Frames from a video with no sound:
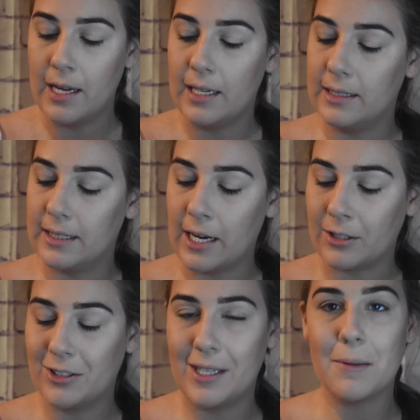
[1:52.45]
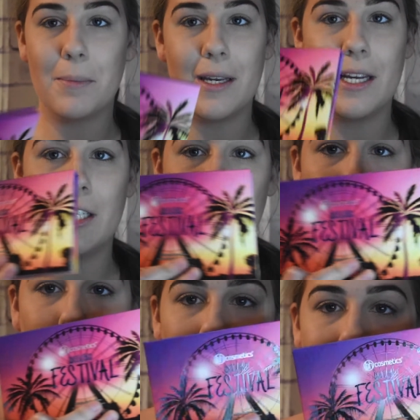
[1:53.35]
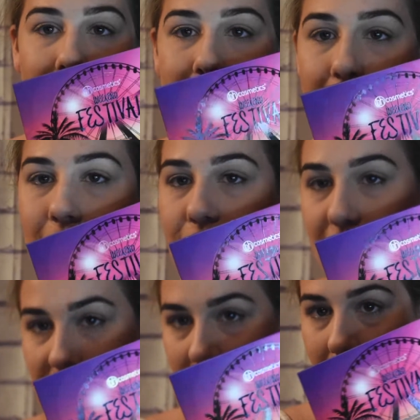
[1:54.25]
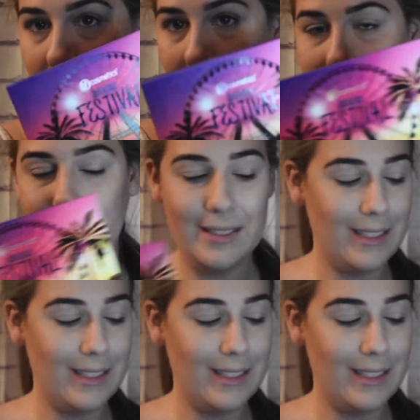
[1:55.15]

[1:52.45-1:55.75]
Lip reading: is actually the BH Weekend Festival palette.